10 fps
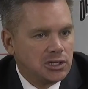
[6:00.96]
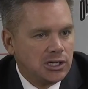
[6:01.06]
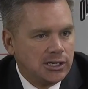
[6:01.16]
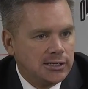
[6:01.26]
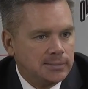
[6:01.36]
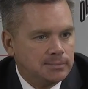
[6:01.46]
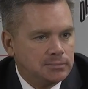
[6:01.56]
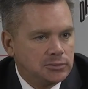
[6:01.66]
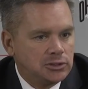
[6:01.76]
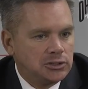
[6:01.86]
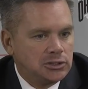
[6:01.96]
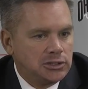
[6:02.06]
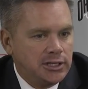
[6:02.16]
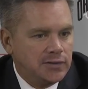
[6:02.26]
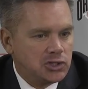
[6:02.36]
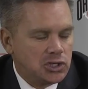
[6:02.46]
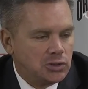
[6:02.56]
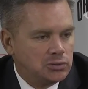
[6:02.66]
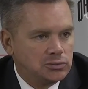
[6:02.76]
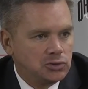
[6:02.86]
in the
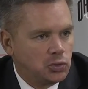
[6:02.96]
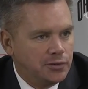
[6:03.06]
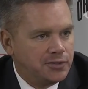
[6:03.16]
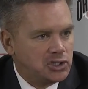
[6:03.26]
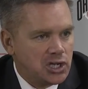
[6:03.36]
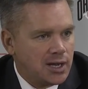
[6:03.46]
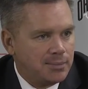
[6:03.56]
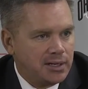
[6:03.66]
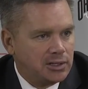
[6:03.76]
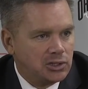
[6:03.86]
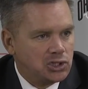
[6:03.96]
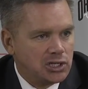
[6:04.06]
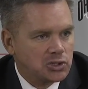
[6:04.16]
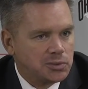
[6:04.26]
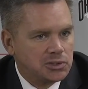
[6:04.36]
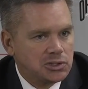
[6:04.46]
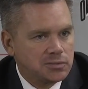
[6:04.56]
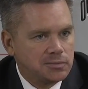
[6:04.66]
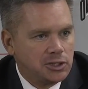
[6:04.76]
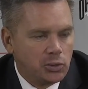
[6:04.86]
zone, terrific job making adjustments.
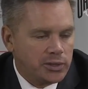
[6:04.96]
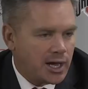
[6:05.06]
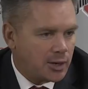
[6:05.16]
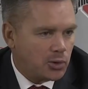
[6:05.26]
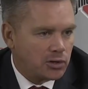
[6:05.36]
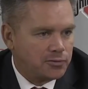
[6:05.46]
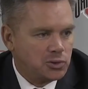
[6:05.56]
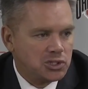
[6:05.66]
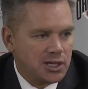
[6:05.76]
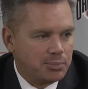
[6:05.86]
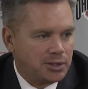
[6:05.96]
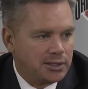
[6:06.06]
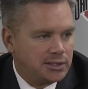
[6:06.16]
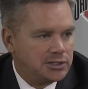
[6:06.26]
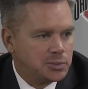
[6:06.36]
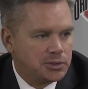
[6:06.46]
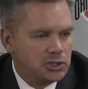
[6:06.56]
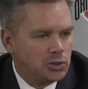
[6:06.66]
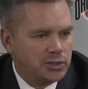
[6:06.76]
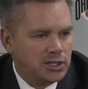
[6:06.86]
You know, we got them on a few set plays, but you
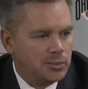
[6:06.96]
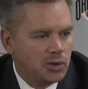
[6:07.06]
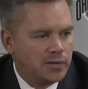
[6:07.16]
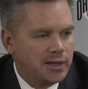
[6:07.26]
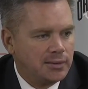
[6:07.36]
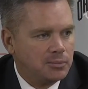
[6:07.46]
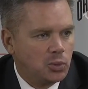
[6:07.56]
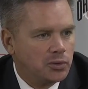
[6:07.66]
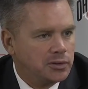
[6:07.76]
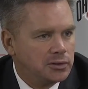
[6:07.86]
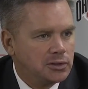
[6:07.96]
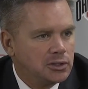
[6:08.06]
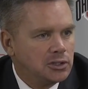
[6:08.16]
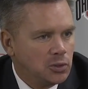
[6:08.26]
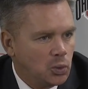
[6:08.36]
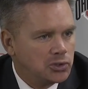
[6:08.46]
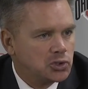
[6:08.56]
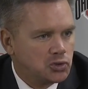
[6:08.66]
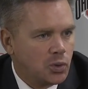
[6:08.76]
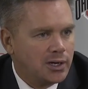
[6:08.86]
don't get them on that more than once
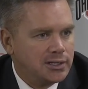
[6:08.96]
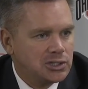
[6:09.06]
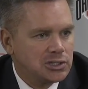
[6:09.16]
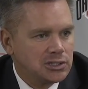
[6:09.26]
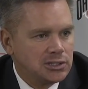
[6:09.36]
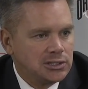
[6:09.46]
or twice.